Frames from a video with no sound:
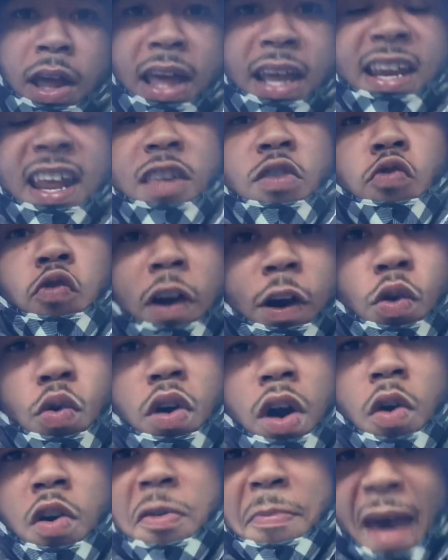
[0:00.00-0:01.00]
This rental
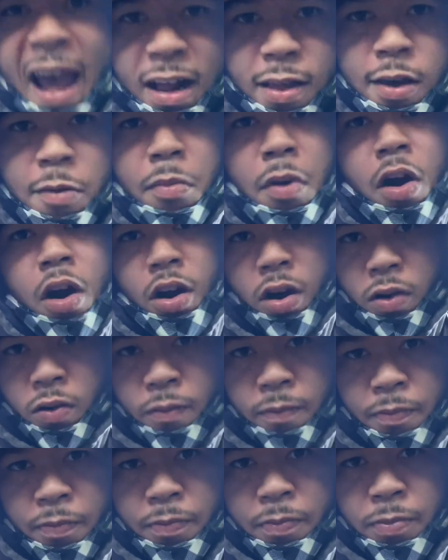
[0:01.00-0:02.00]
goes back tomorrow.
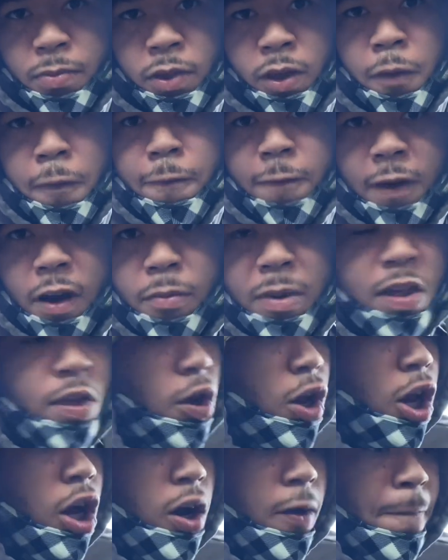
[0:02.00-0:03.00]
You feel me?
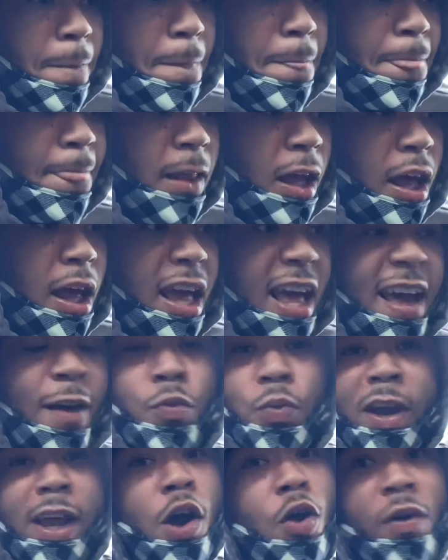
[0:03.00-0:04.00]
So, look, if
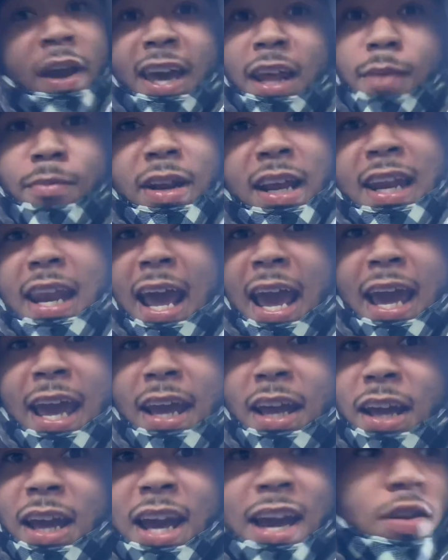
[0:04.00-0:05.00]
we don't get him
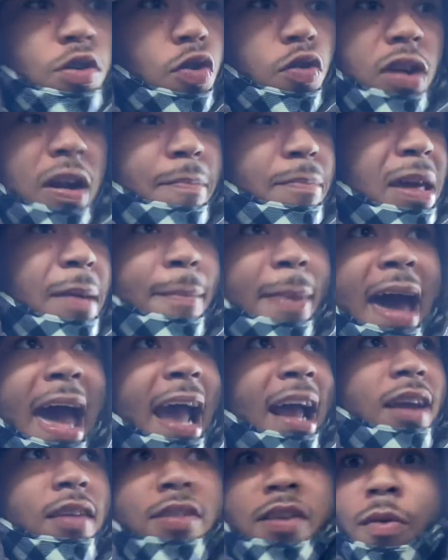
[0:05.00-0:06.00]
today, he's going to be
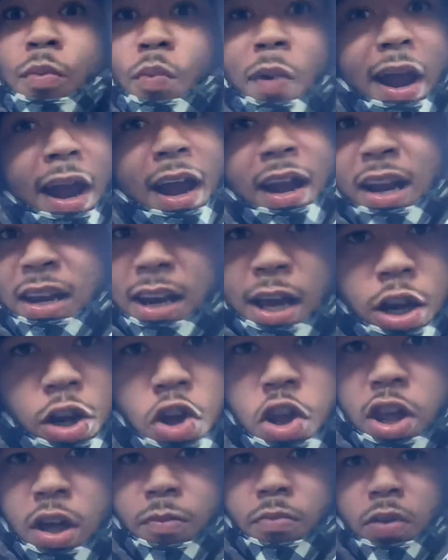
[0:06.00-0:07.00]
back somewhere at a
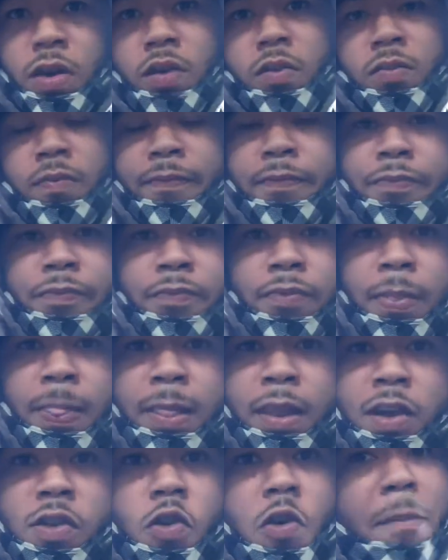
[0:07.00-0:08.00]
dealership, bro.
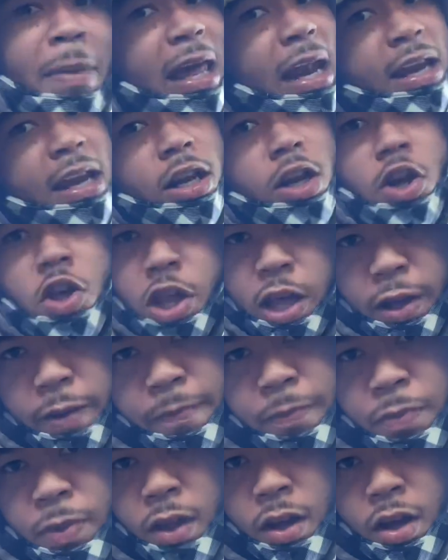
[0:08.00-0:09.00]
It's going to be at a dealership.
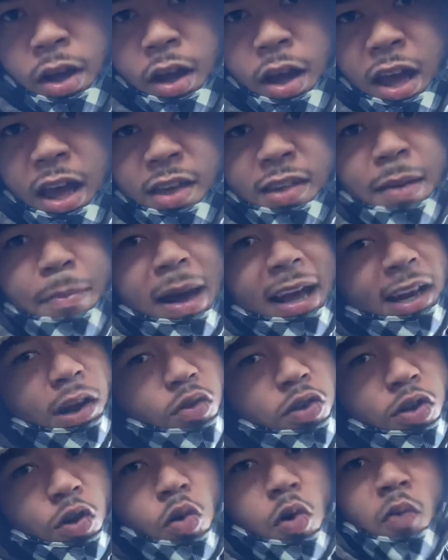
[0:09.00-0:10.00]
Somebody
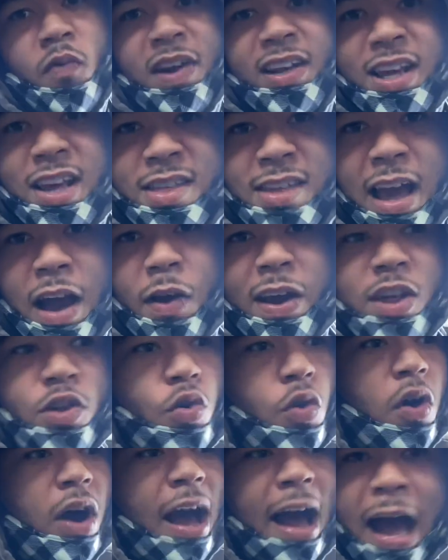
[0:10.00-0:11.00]
else is going to rent this out. He's
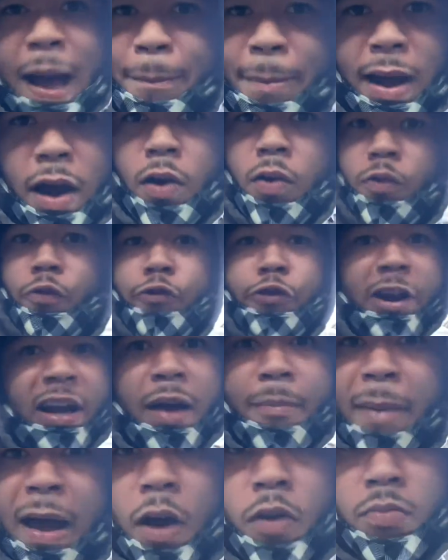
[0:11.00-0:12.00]
going to hop out. Freak
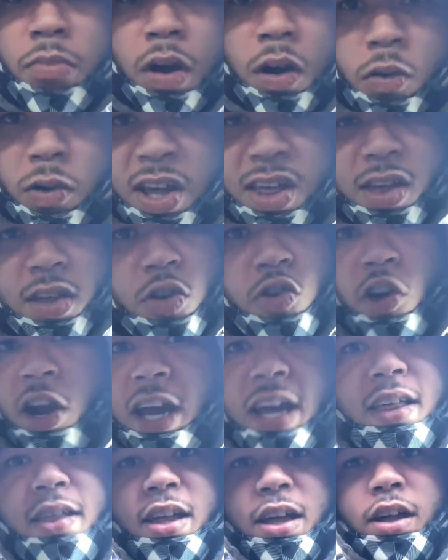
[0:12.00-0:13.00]
him out, bro. This is
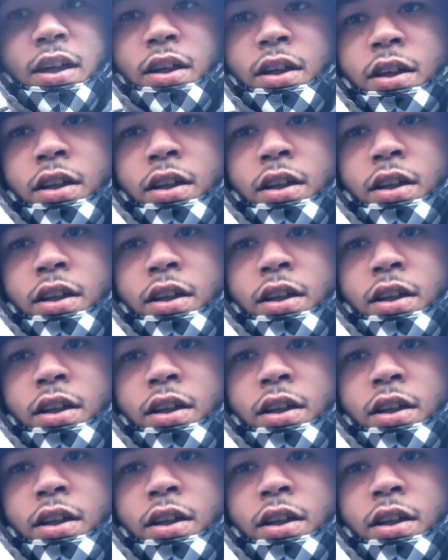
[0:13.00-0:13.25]
crazy.